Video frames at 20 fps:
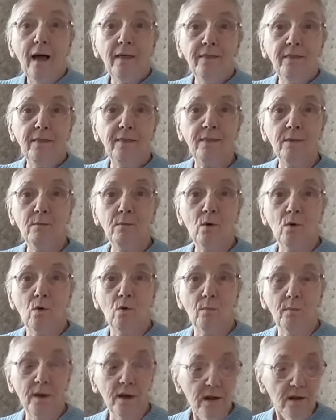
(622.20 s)
at the
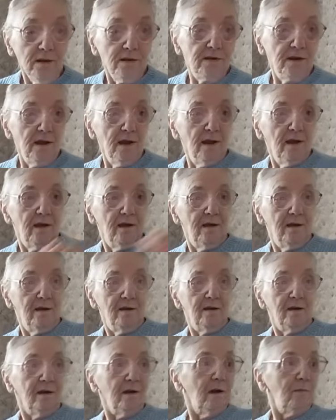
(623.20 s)
moment,
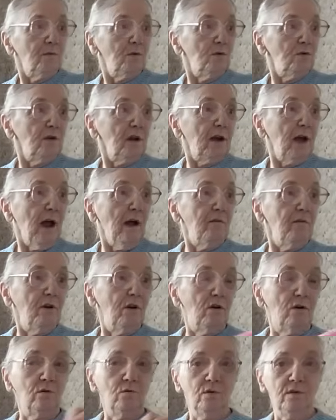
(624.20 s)
and I'm going to
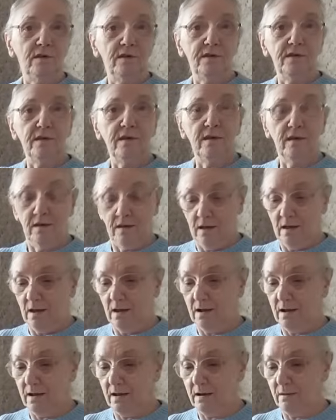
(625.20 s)
carry on with
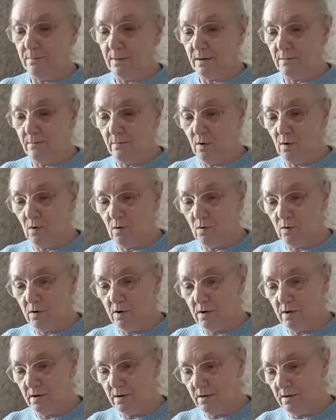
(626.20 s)
a little bit
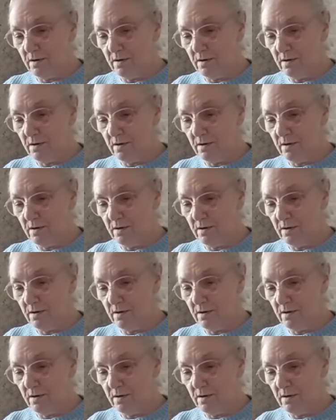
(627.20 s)
more